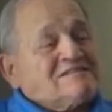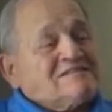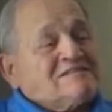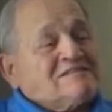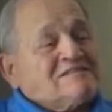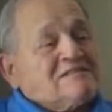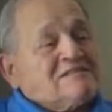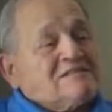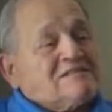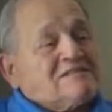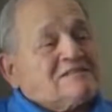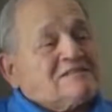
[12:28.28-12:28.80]

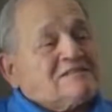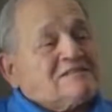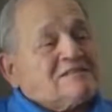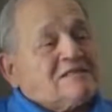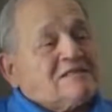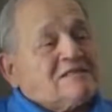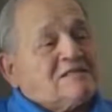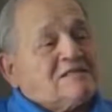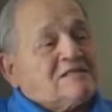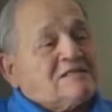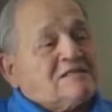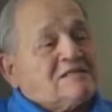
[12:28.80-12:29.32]
And that's
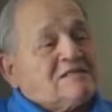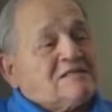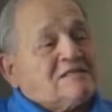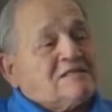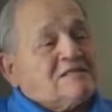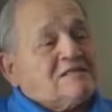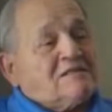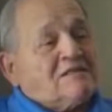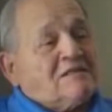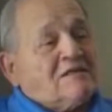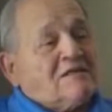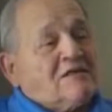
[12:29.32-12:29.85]
it.
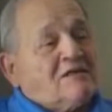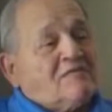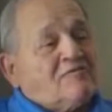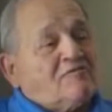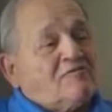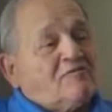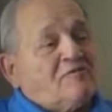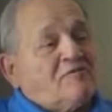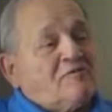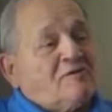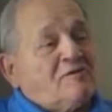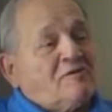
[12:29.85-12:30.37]

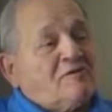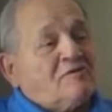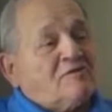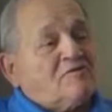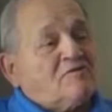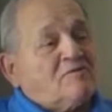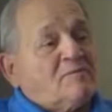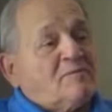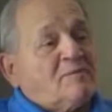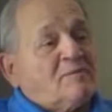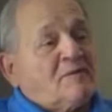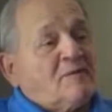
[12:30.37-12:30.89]
After the
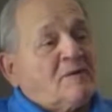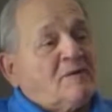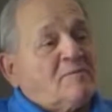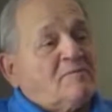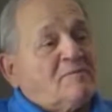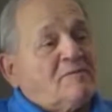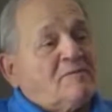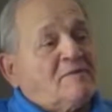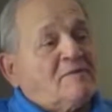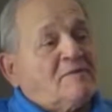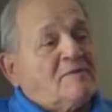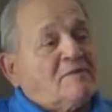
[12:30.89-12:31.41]
swim
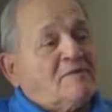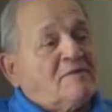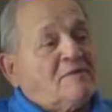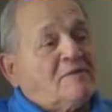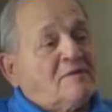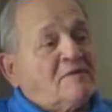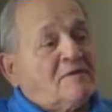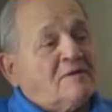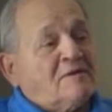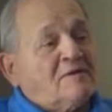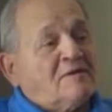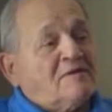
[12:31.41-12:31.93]
club, and
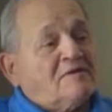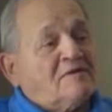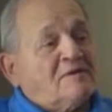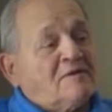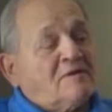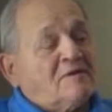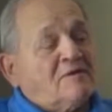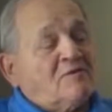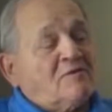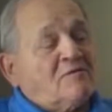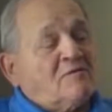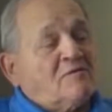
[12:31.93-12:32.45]

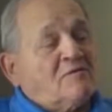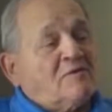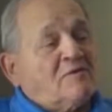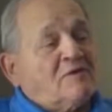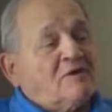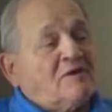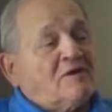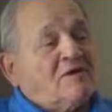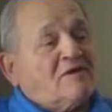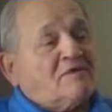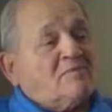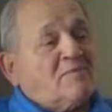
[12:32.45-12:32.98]

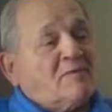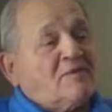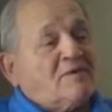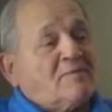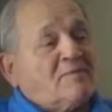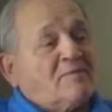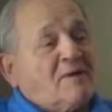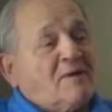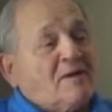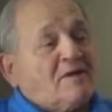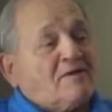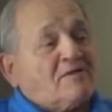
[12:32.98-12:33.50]
the kids
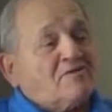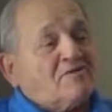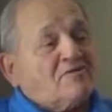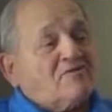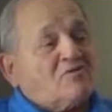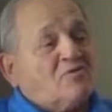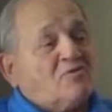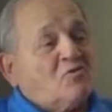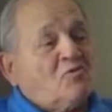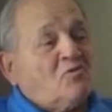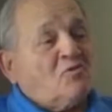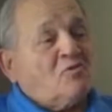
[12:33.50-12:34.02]
went back to
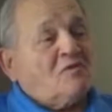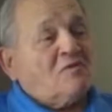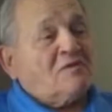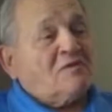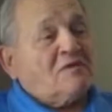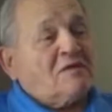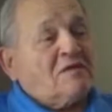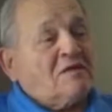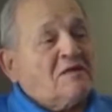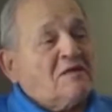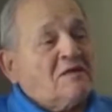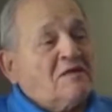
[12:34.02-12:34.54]

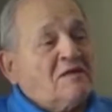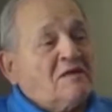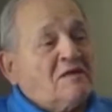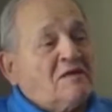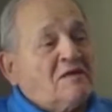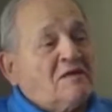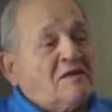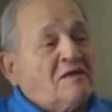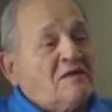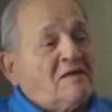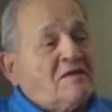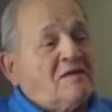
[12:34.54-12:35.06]
school,
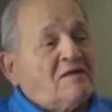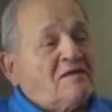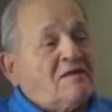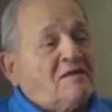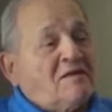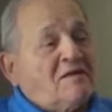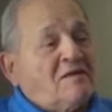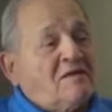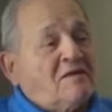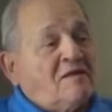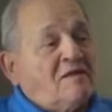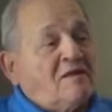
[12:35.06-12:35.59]

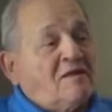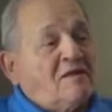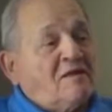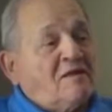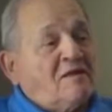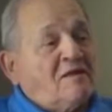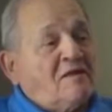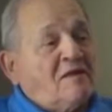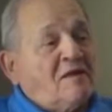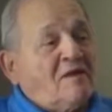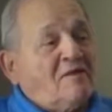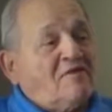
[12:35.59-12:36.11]
and
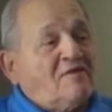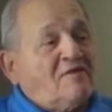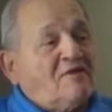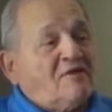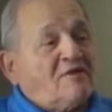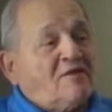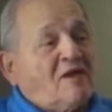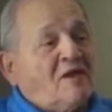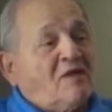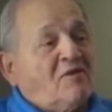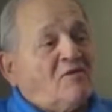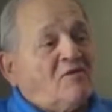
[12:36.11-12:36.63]
I
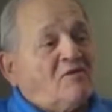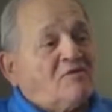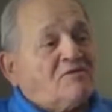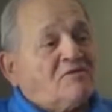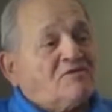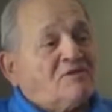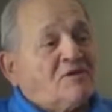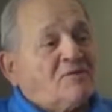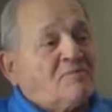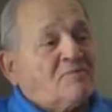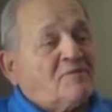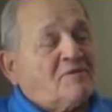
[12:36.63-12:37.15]
think they
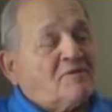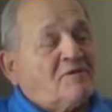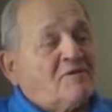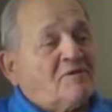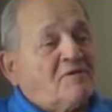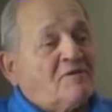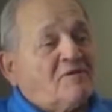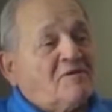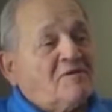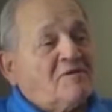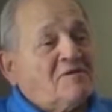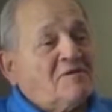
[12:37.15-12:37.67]
learned something,
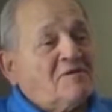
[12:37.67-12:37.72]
